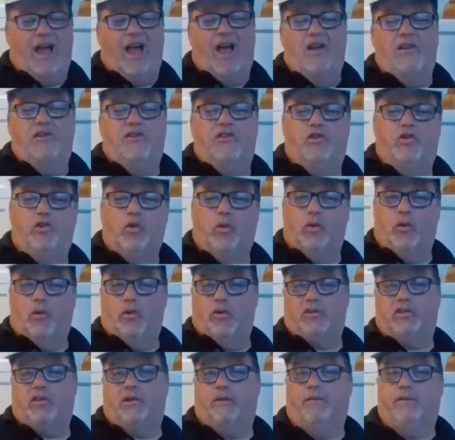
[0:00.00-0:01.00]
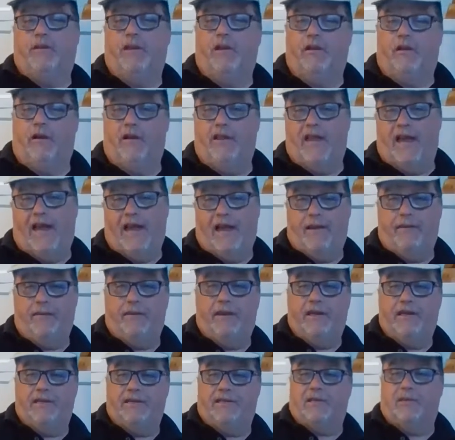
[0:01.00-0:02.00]
adore something like that
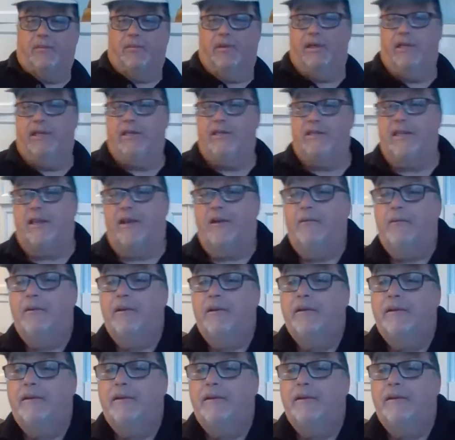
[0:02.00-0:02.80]
happening to me. So,